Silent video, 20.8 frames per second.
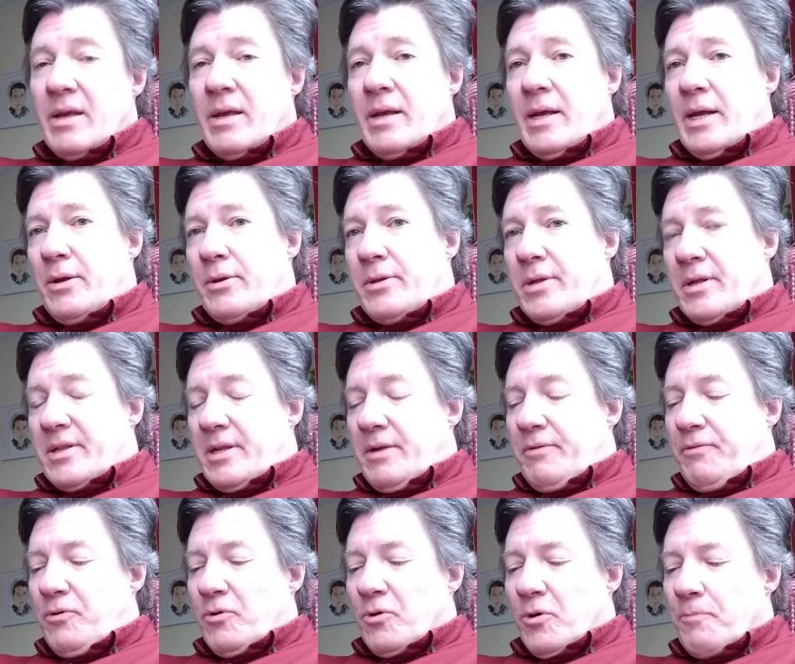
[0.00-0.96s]
In
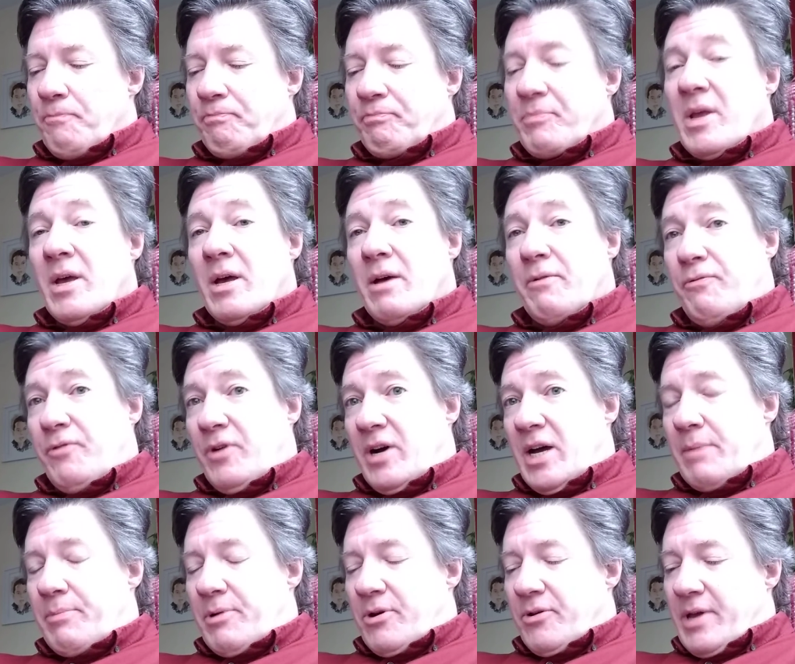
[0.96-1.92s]
64, a
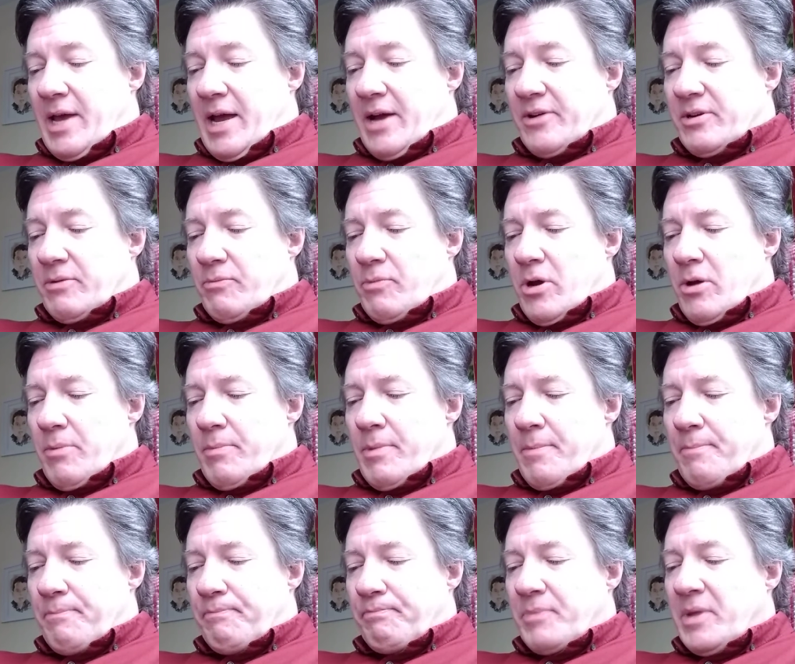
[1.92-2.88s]
fire broke out in Rome.
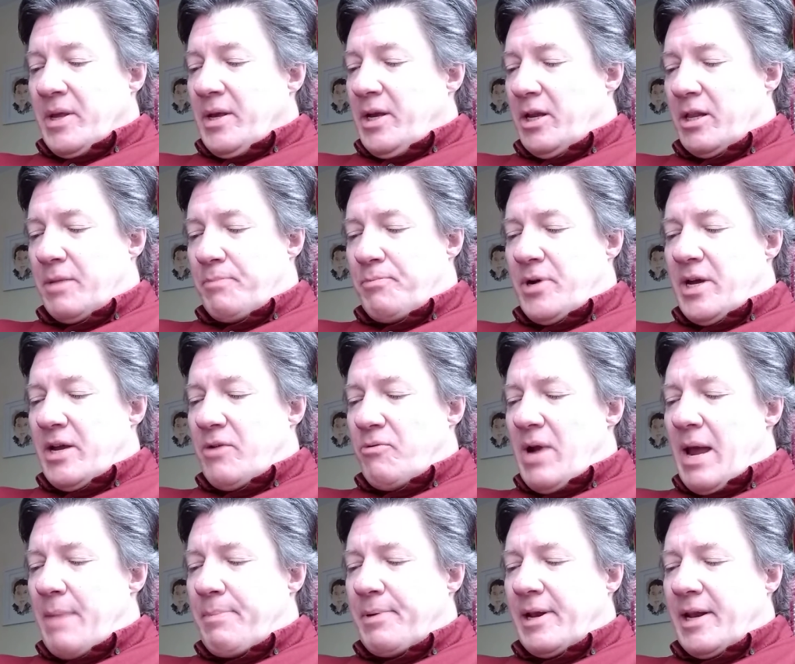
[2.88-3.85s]
It spread
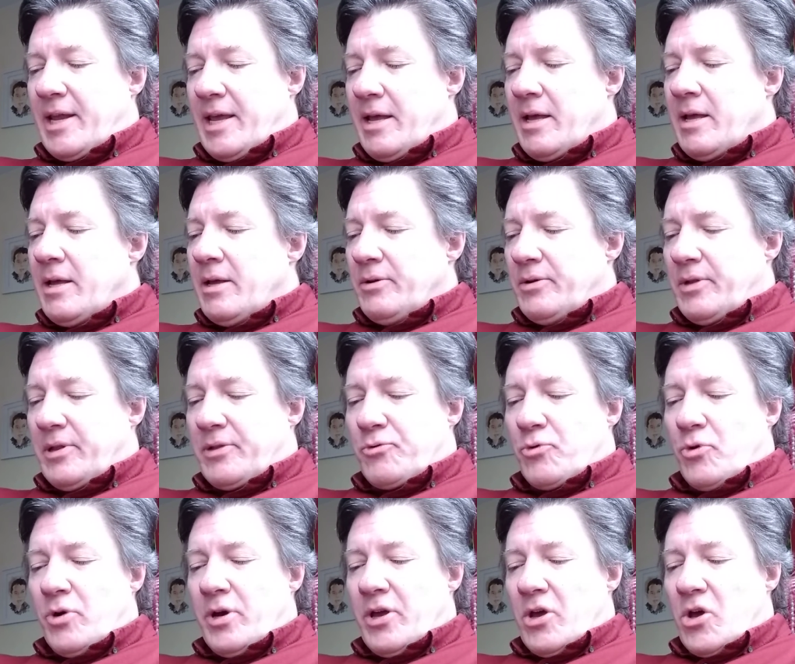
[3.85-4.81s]
rapidly,
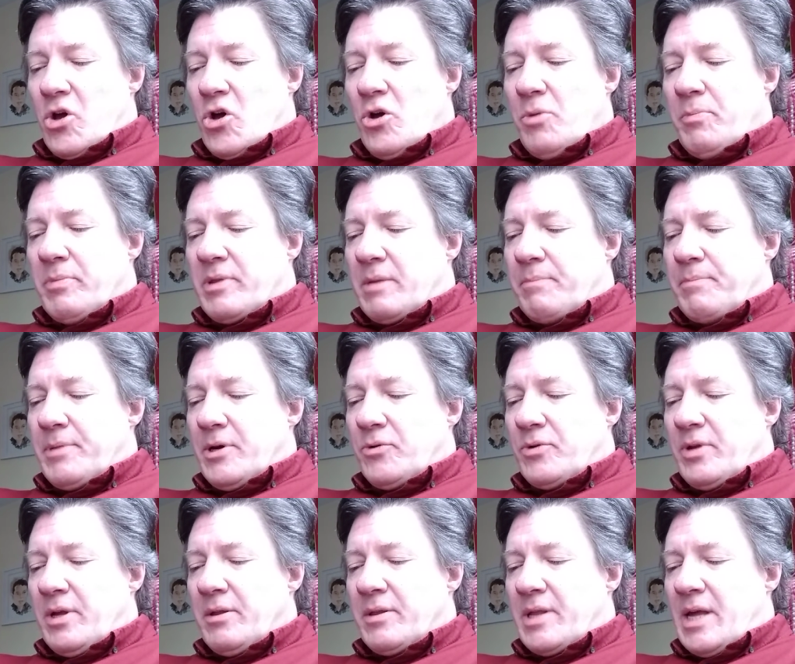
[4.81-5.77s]
destroying homes and
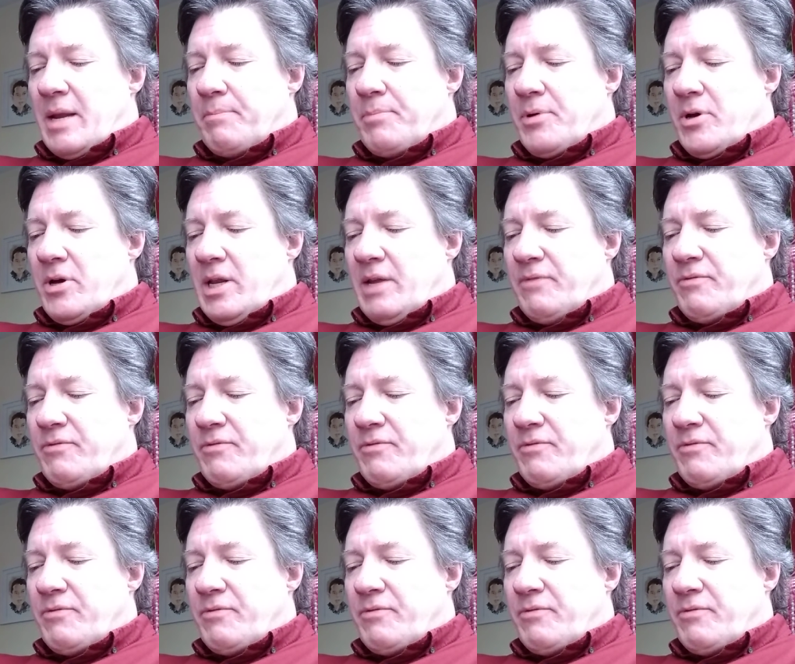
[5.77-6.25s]
buildings and burning